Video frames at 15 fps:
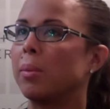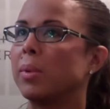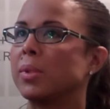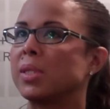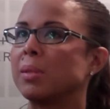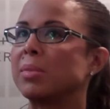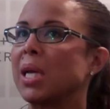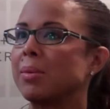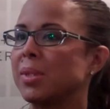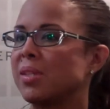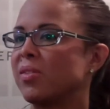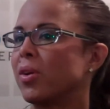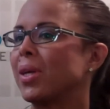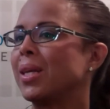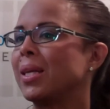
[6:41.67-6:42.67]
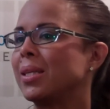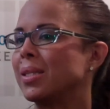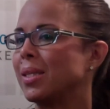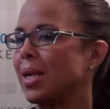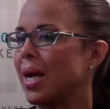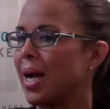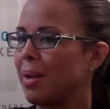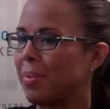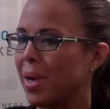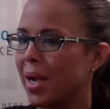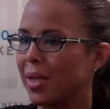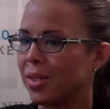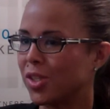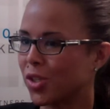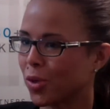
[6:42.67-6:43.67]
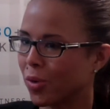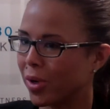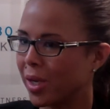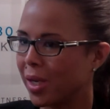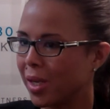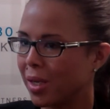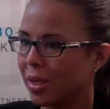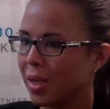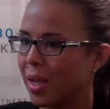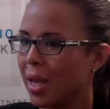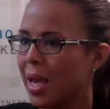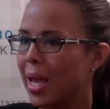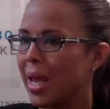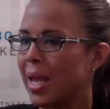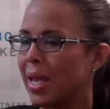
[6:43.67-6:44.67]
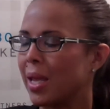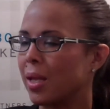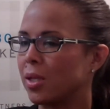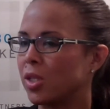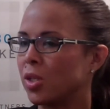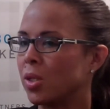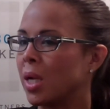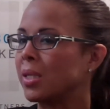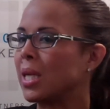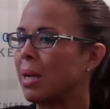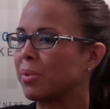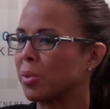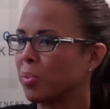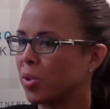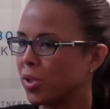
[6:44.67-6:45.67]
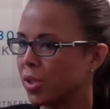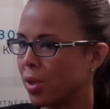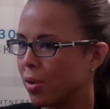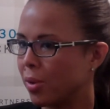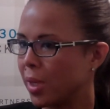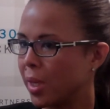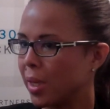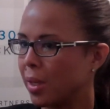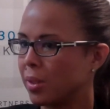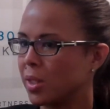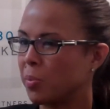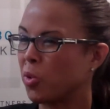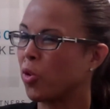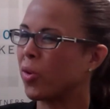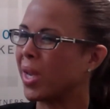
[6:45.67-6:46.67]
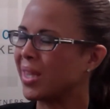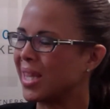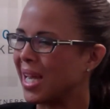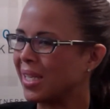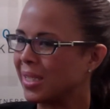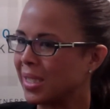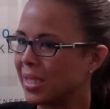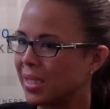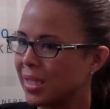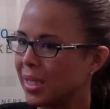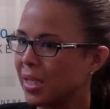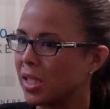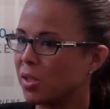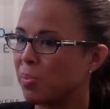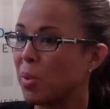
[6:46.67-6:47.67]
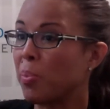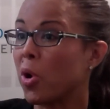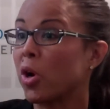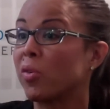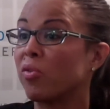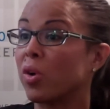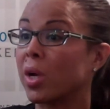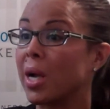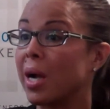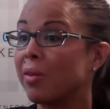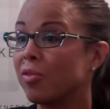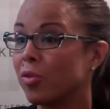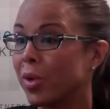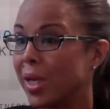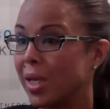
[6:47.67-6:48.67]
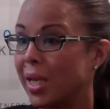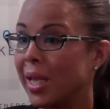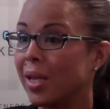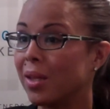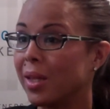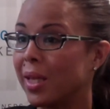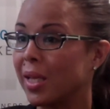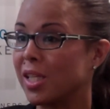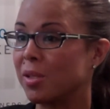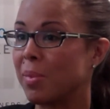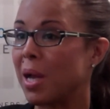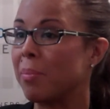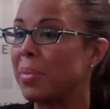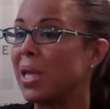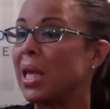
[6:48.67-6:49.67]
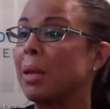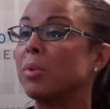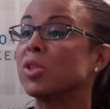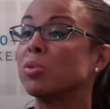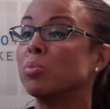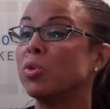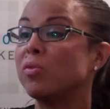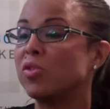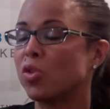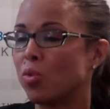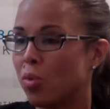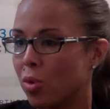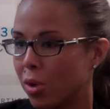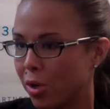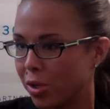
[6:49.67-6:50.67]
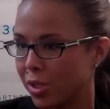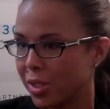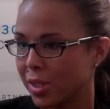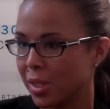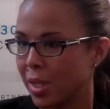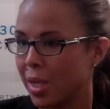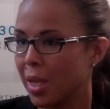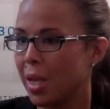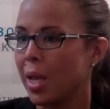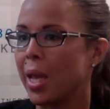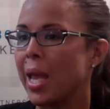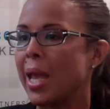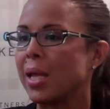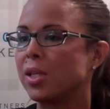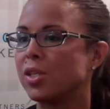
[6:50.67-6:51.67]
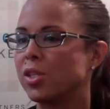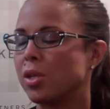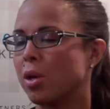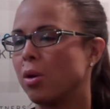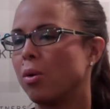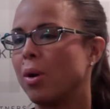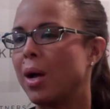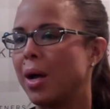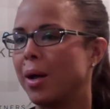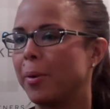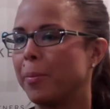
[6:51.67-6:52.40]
sometimes it's very easy to hide behind the screen and to adopt a persona, to create that distance. But part of recovery and healing is about being able to move towards. And so